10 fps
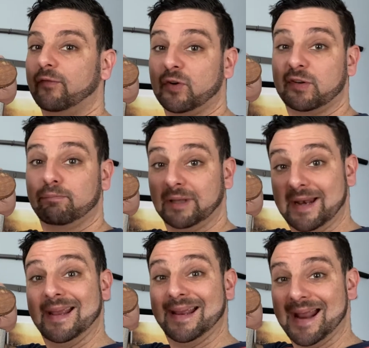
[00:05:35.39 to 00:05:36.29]
for
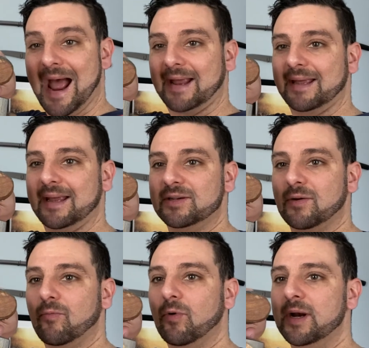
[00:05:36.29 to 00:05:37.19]
splitting and hacking
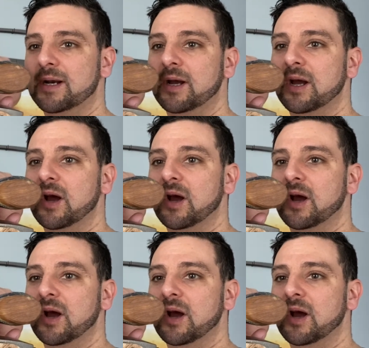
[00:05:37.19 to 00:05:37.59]
into wood,